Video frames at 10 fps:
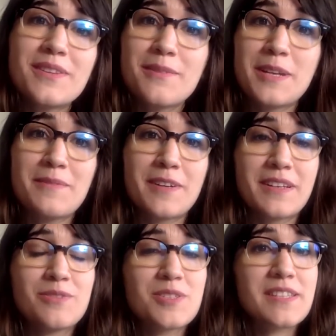everybody
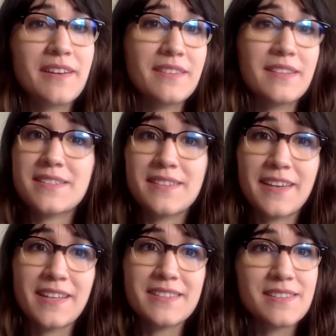does
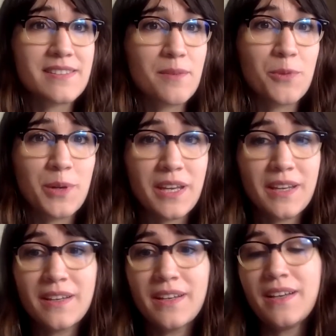science the same
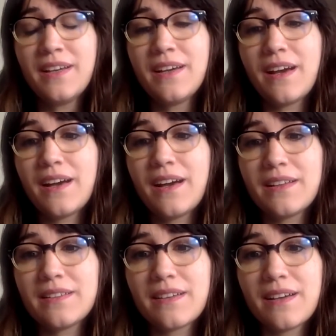way.
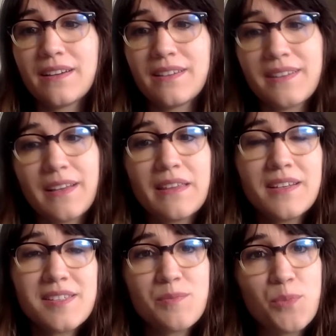And I
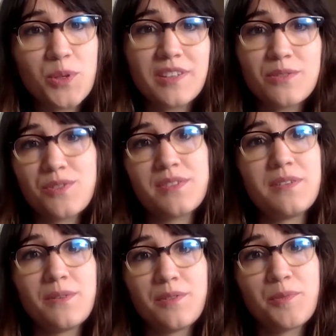think it's important to
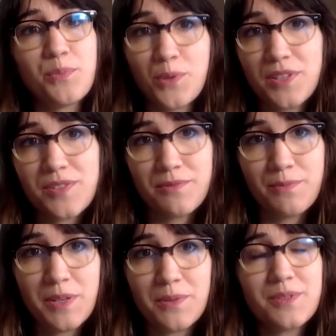see other points of
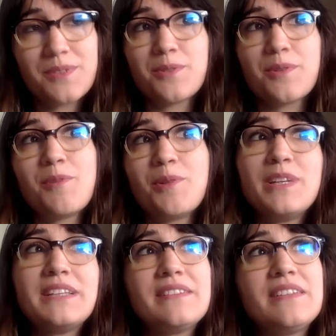view. So
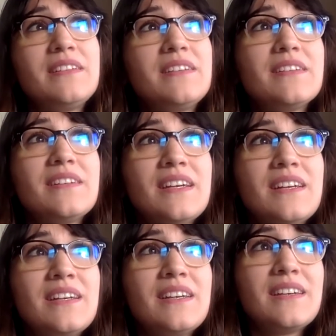mobility,
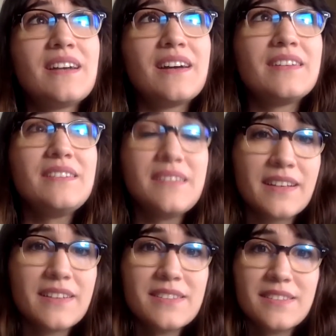
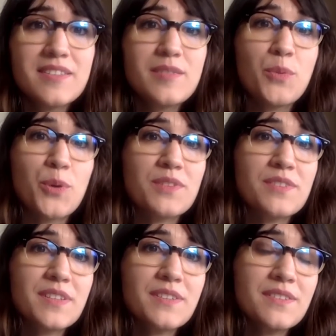yes, is
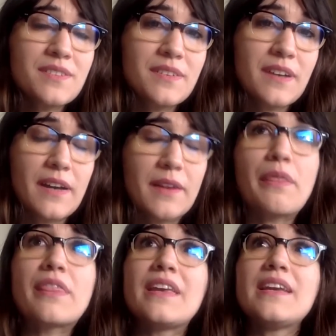important. I
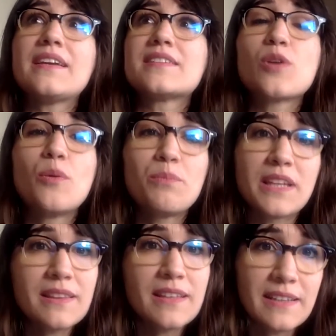don't think it's
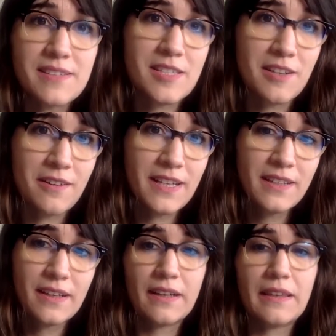completely
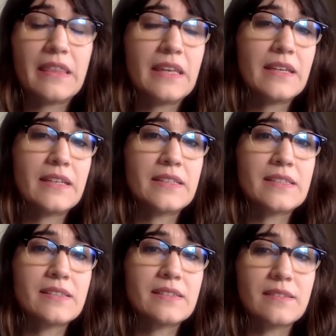necessary. I think
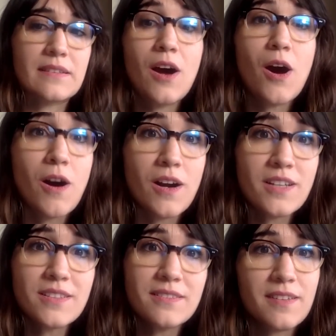it's
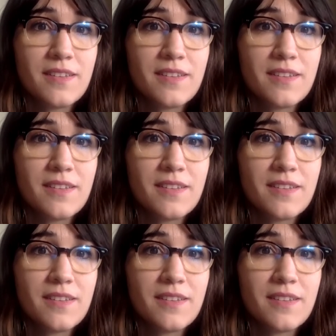hard